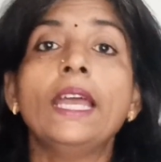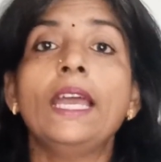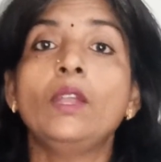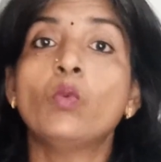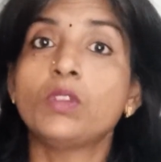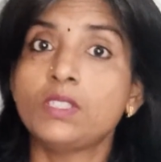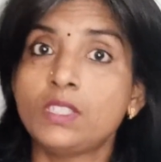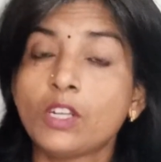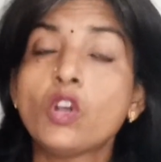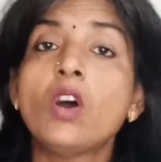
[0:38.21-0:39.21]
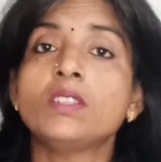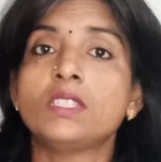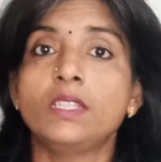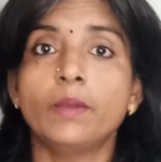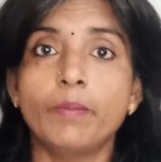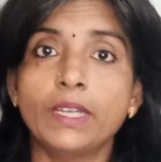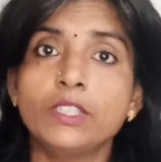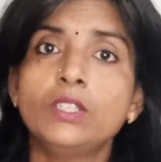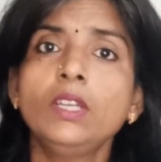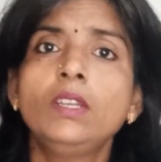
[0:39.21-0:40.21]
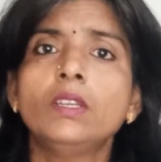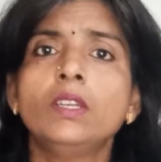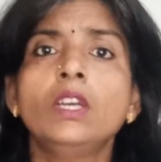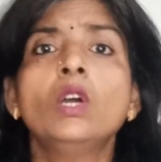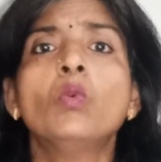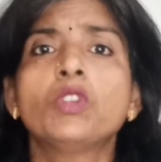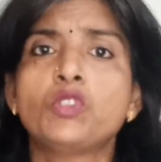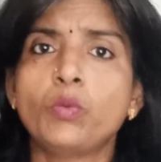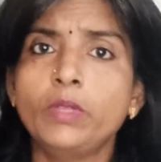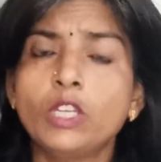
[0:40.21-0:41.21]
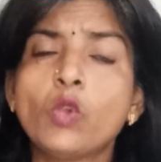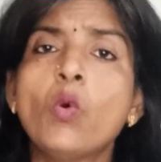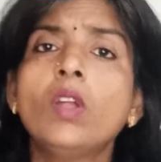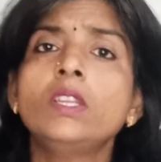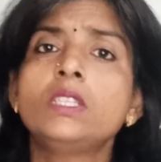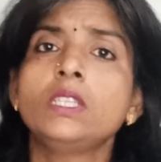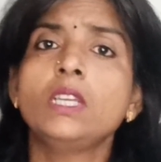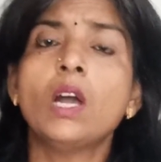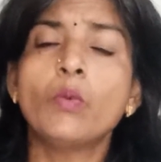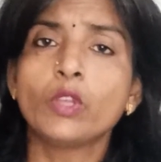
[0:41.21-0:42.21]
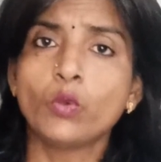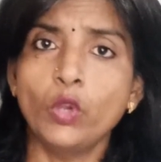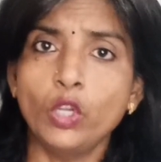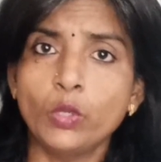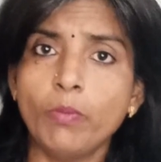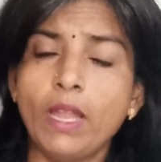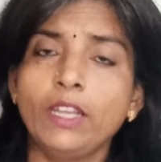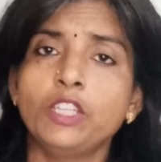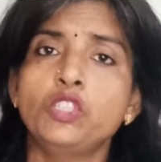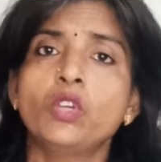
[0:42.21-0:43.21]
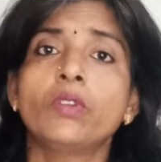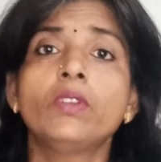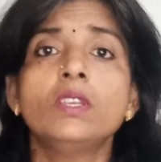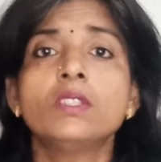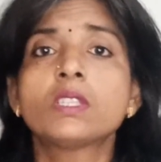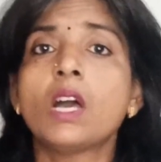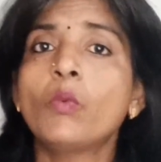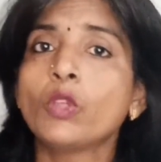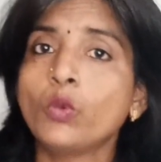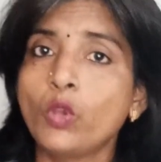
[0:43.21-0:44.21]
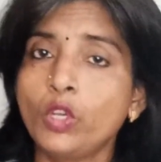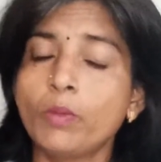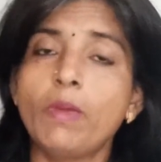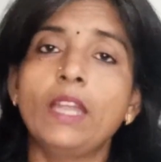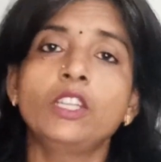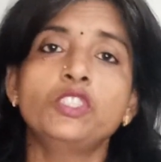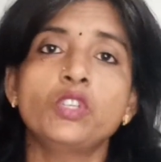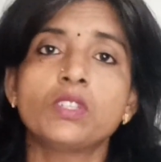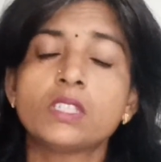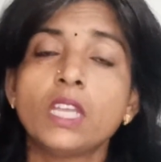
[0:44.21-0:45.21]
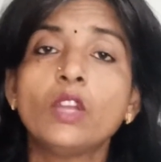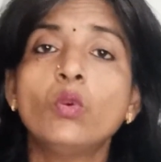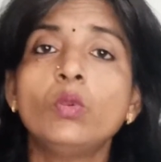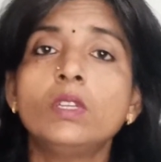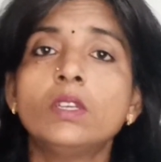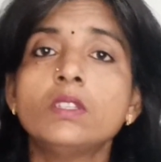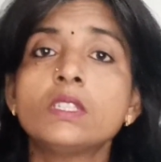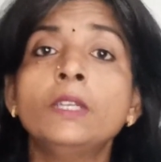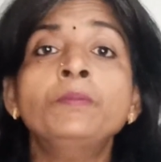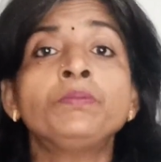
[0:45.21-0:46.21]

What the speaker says: and what is the cost, the budget, what should be the quality, how are you going to manage your risk, how are you going to manage your stakeholders.